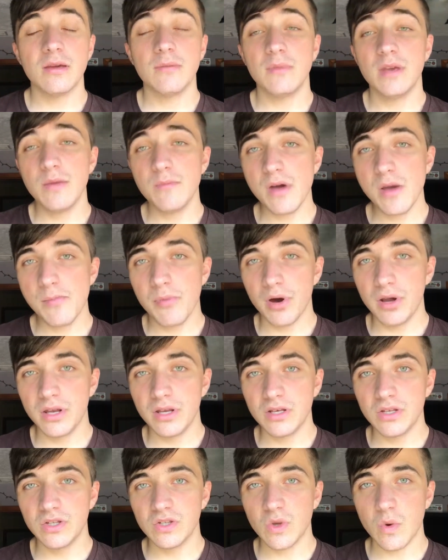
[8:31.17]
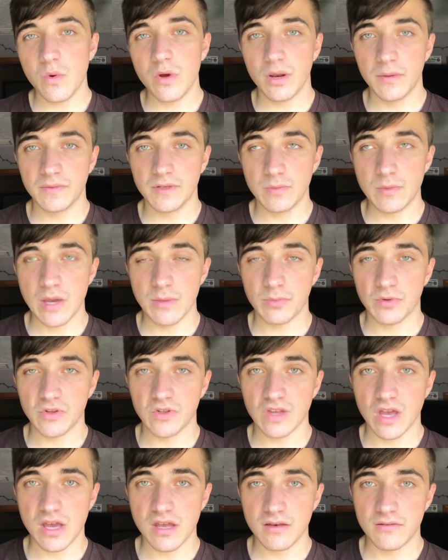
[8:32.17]
Me and my buddies went up to
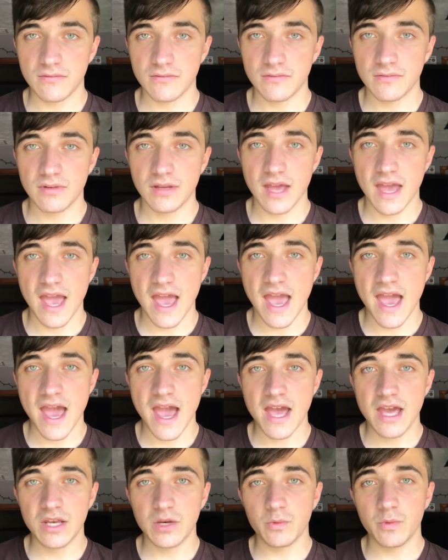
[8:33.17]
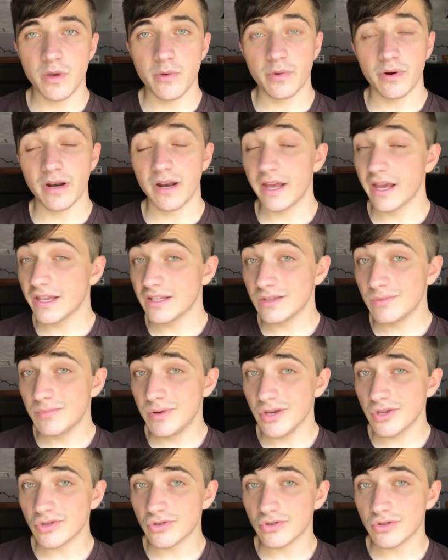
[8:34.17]
Mapleside, and we wanted to get some
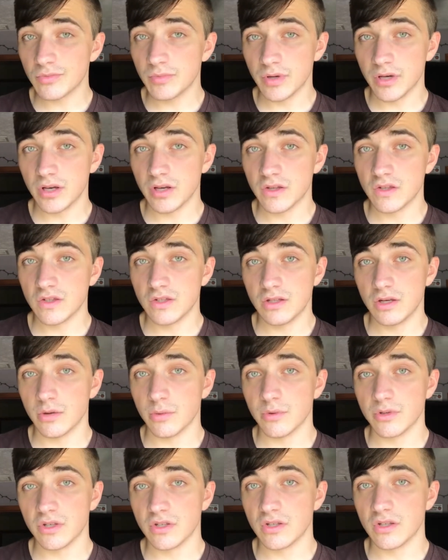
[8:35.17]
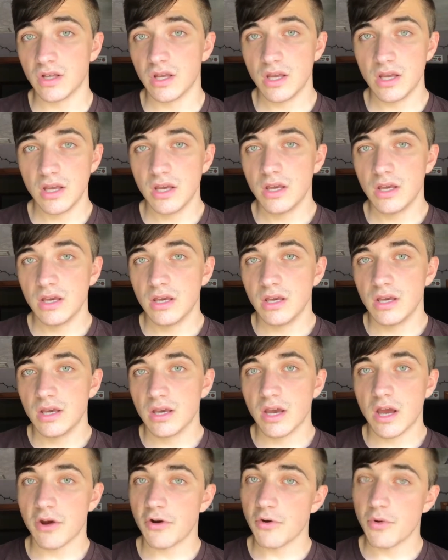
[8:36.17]
pictures because, you know, we just
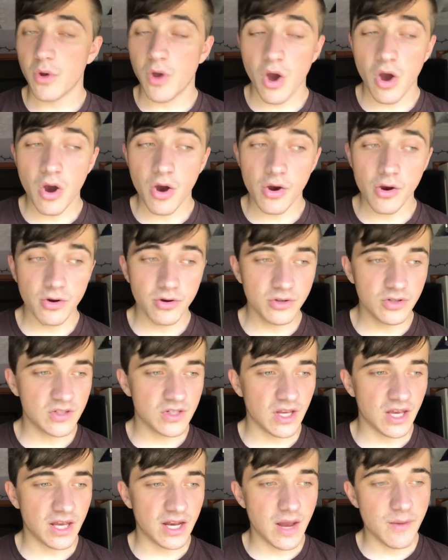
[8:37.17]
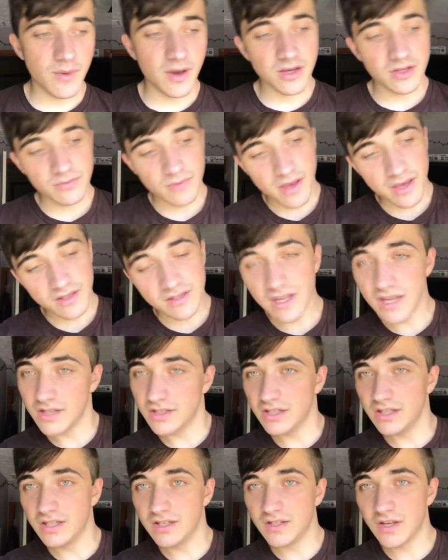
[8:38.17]
got our new cars, and Maggie's
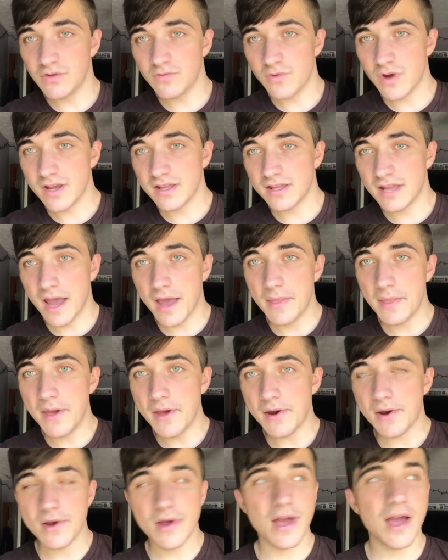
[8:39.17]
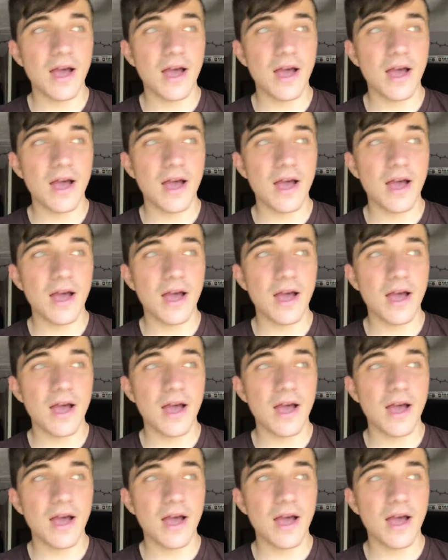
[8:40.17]
actually sitting right down there.